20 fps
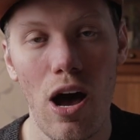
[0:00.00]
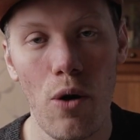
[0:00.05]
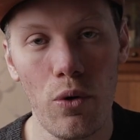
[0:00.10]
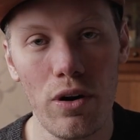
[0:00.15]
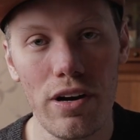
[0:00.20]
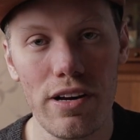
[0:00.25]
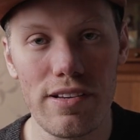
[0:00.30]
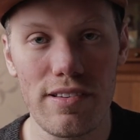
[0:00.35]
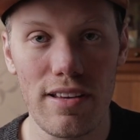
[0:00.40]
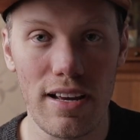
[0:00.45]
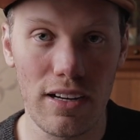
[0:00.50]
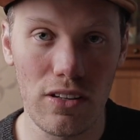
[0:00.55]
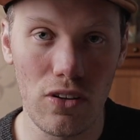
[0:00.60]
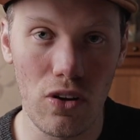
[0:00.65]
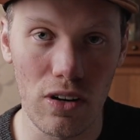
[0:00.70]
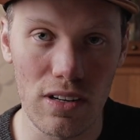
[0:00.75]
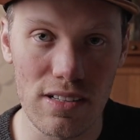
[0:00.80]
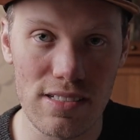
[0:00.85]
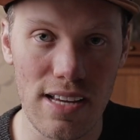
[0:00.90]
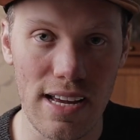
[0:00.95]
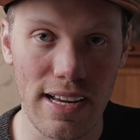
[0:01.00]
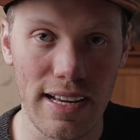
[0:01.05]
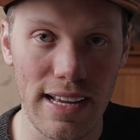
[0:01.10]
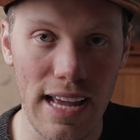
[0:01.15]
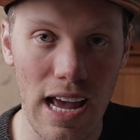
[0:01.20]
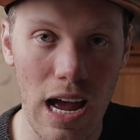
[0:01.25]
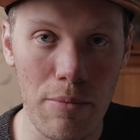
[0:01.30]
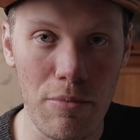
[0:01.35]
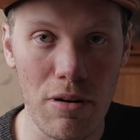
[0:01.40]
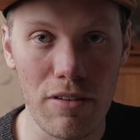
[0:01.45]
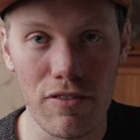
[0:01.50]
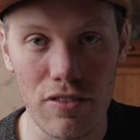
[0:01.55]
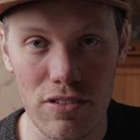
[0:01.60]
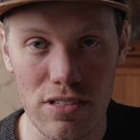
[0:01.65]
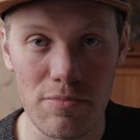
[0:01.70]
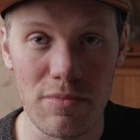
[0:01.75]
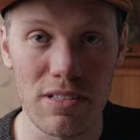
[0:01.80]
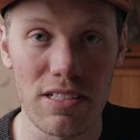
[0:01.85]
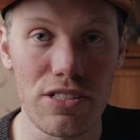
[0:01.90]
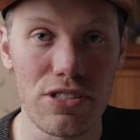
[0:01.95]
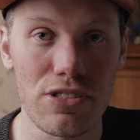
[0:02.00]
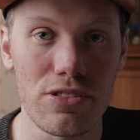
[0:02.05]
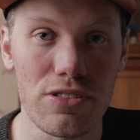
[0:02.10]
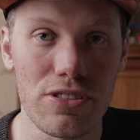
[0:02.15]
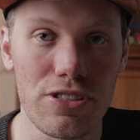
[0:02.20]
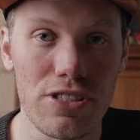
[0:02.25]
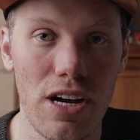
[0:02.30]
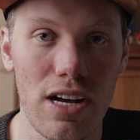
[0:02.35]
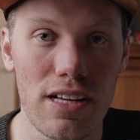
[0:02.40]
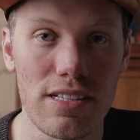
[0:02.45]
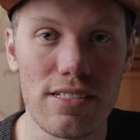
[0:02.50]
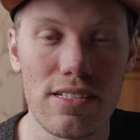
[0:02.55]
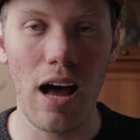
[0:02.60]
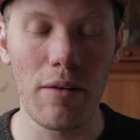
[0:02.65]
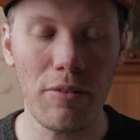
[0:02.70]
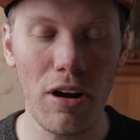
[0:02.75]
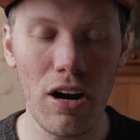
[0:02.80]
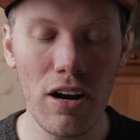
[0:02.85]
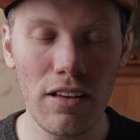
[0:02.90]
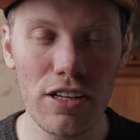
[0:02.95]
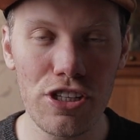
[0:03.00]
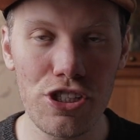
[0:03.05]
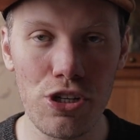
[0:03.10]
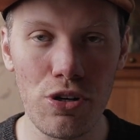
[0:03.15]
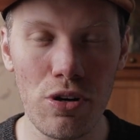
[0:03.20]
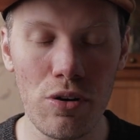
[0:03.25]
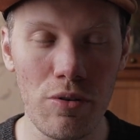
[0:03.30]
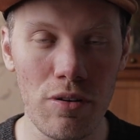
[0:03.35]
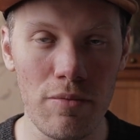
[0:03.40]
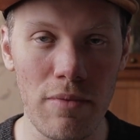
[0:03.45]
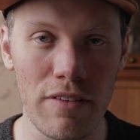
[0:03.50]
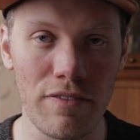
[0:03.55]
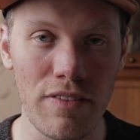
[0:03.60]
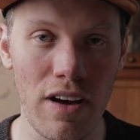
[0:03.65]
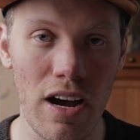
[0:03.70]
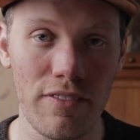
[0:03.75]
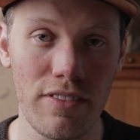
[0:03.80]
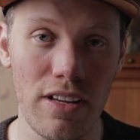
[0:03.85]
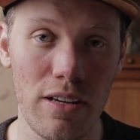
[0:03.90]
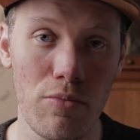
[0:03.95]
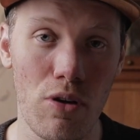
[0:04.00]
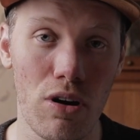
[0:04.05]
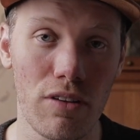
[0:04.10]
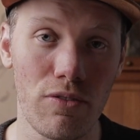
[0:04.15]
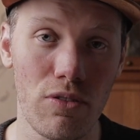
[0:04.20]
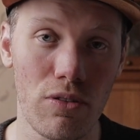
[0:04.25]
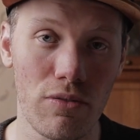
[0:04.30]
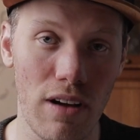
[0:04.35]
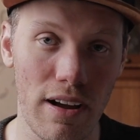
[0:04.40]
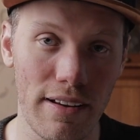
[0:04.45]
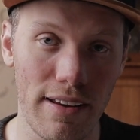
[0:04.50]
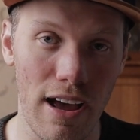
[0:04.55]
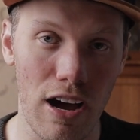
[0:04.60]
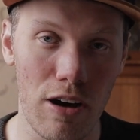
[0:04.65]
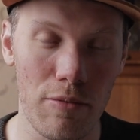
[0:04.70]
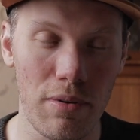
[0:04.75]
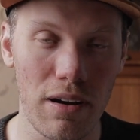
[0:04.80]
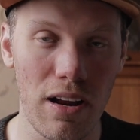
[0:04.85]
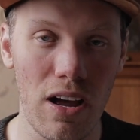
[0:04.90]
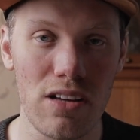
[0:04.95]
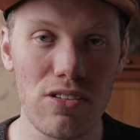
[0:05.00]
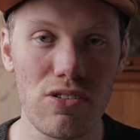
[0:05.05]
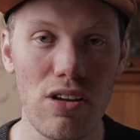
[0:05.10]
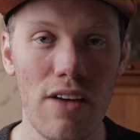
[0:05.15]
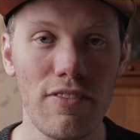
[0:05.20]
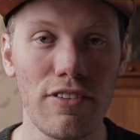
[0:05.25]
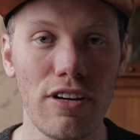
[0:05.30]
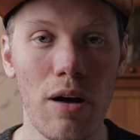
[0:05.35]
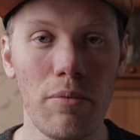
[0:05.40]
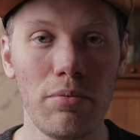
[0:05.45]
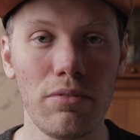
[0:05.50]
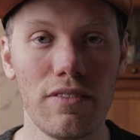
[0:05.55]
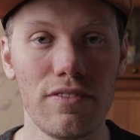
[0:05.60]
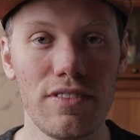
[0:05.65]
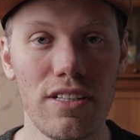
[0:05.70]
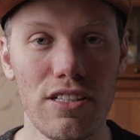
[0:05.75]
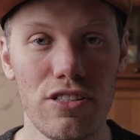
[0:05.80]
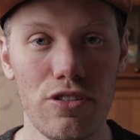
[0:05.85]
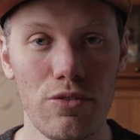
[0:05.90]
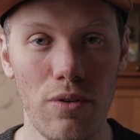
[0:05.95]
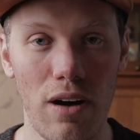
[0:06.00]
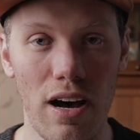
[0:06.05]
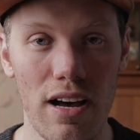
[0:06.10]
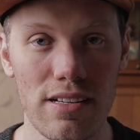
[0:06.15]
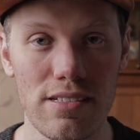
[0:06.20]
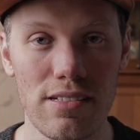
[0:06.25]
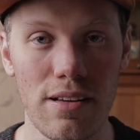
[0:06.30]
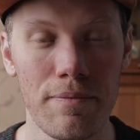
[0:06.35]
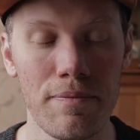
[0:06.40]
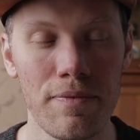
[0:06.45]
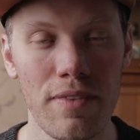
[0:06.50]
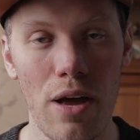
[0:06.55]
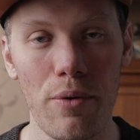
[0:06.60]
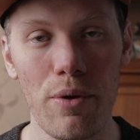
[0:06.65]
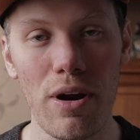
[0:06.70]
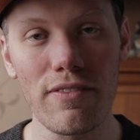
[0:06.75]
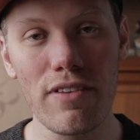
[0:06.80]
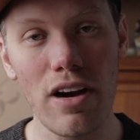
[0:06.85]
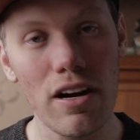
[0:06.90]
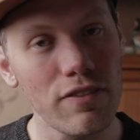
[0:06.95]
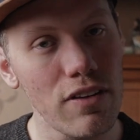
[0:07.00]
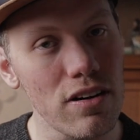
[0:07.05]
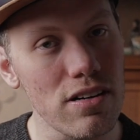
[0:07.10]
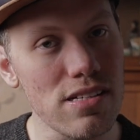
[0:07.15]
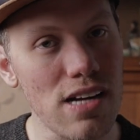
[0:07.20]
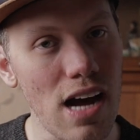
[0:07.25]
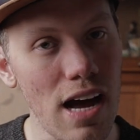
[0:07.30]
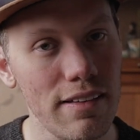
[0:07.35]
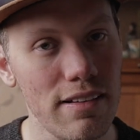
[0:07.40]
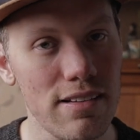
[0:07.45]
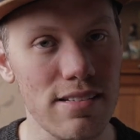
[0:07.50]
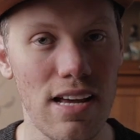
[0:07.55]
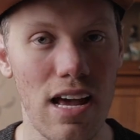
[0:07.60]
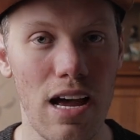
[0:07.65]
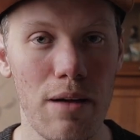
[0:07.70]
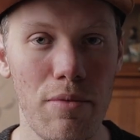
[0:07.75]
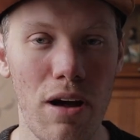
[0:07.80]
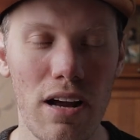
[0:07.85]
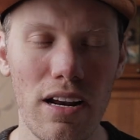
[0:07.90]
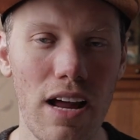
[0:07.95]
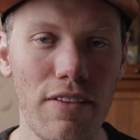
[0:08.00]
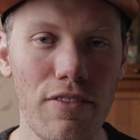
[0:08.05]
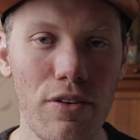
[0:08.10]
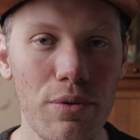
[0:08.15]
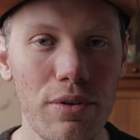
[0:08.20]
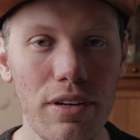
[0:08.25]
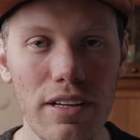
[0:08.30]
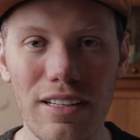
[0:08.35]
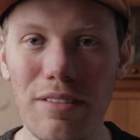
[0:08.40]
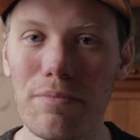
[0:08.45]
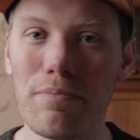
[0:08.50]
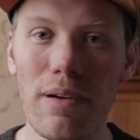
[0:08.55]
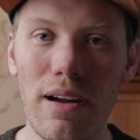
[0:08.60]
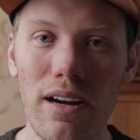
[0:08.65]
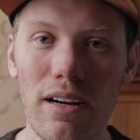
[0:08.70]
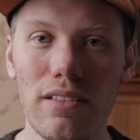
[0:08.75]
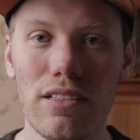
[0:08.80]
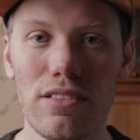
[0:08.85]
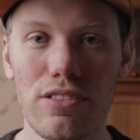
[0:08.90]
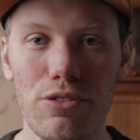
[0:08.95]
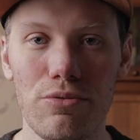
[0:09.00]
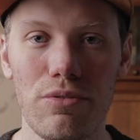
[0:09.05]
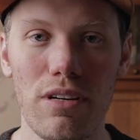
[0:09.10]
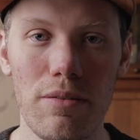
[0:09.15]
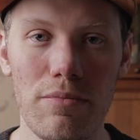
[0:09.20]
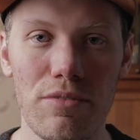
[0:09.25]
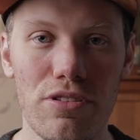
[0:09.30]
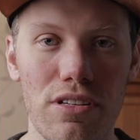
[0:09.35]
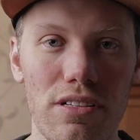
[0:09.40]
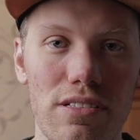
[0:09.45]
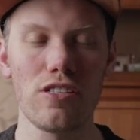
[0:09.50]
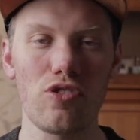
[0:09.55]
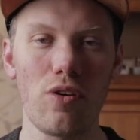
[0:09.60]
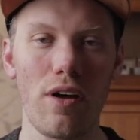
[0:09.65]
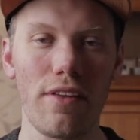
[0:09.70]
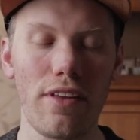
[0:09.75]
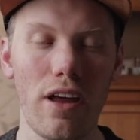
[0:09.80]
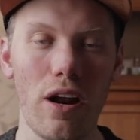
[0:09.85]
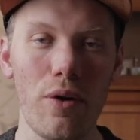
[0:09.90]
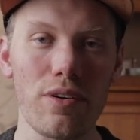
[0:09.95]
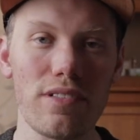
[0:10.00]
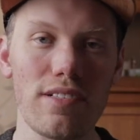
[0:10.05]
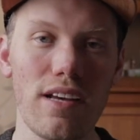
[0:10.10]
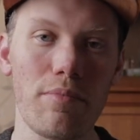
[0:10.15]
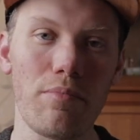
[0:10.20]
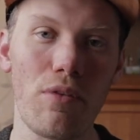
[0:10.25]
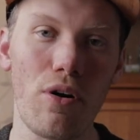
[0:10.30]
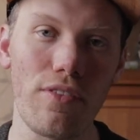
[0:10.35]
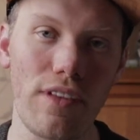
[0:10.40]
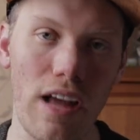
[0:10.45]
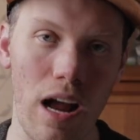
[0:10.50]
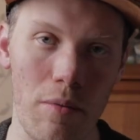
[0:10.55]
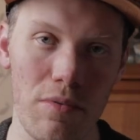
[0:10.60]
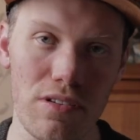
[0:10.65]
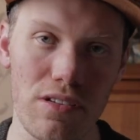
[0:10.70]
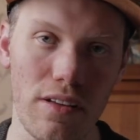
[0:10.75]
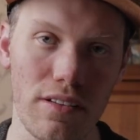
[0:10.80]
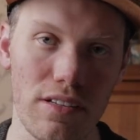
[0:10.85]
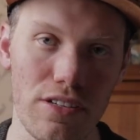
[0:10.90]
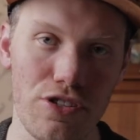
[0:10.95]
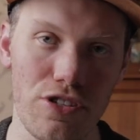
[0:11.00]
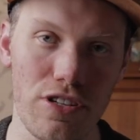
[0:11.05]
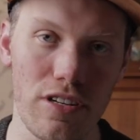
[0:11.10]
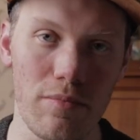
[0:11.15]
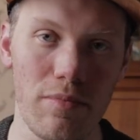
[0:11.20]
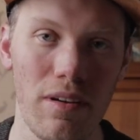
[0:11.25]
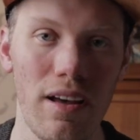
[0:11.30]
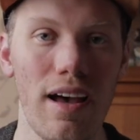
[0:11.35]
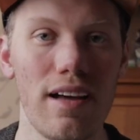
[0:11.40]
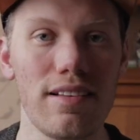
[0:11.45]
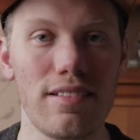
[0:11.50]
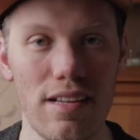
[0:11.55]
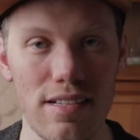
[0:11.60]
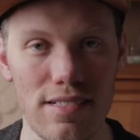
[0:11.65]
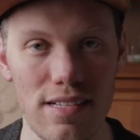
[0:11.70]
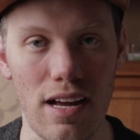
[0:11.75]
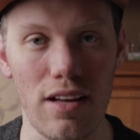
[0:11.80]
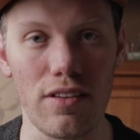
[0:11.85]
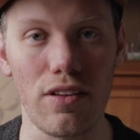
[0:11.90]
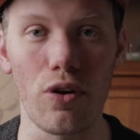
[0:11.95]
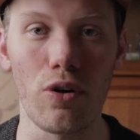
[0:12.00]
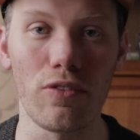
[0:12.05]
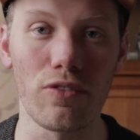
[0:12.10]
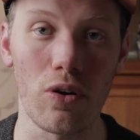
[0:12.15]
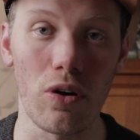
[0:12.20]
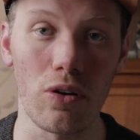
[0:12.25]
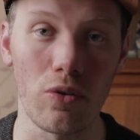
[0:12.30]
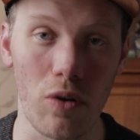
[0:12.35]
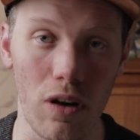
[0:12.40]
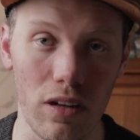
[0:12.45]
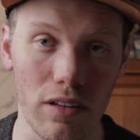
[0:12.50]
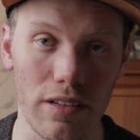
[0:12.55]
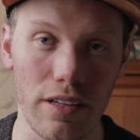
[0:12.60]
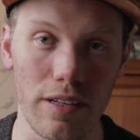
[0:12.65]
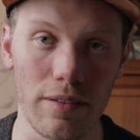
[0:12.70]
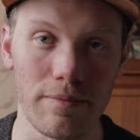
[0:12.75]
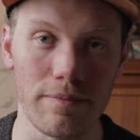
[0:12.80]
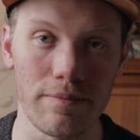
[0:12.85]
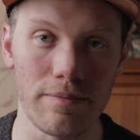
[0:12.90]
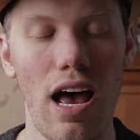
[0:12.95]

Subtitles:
I wanted to take along a second camera for some additional shots. I'm currently shooting with my 5D Mark IV right now, but I also have a couple of T2is. Now whenever I first got this camera, I never really compared the two images, so I thought I would take both cameras on this trip and test out the overall quality.